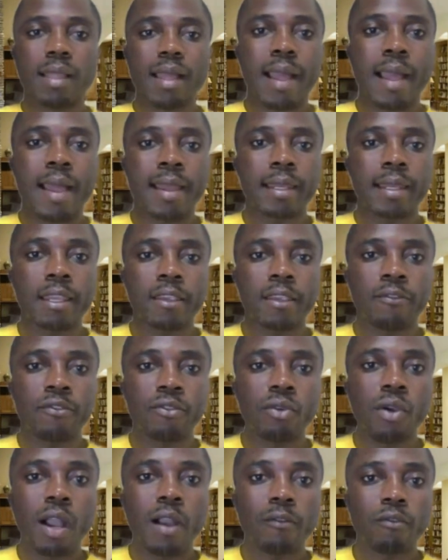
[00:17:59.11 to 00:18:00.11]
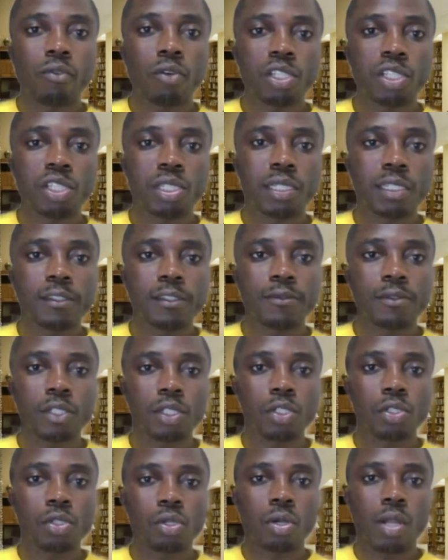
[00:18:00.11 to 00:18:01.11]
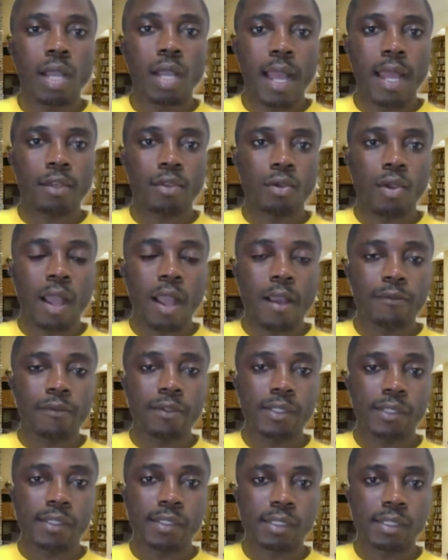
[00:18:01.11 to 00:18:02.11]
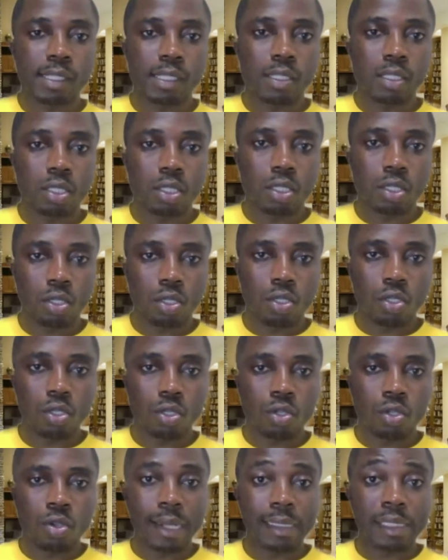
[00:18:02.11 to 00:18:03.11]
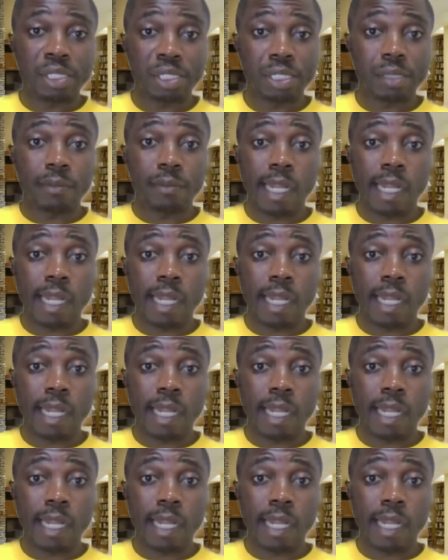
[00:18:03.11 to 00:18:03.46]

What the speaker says: And if you have watched this video and you haven't seen your dream